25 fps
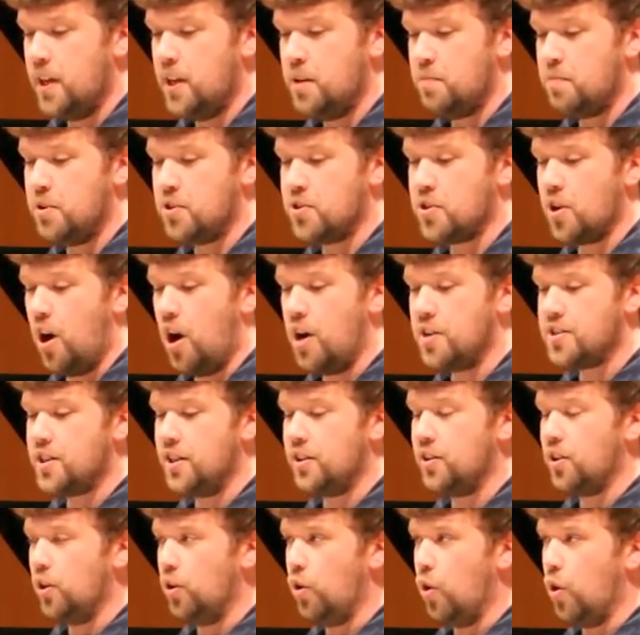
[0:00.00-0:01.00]
He had been
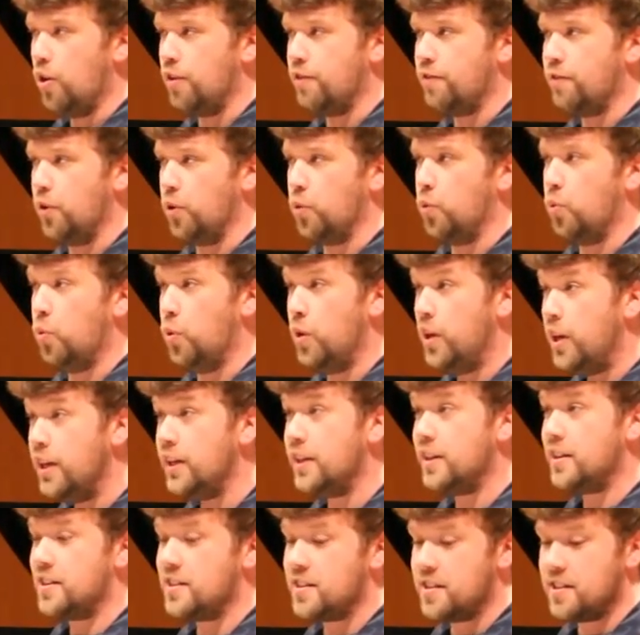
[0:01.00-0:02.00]
taunting the Lord for
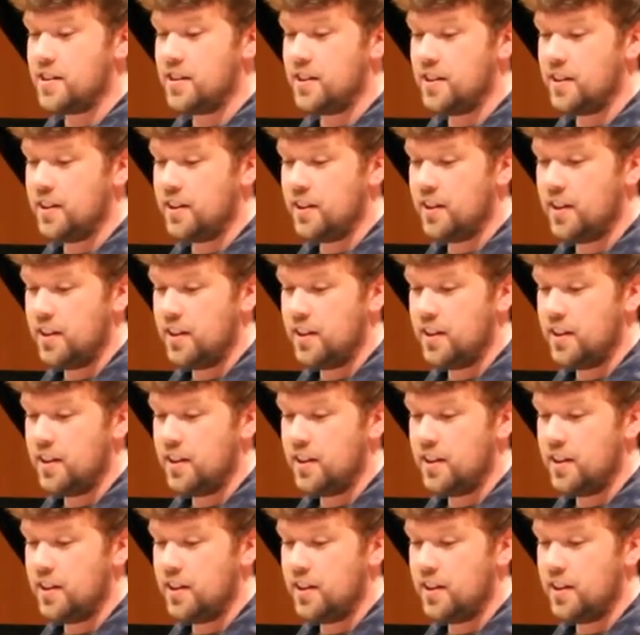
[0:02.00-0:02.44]
weeks.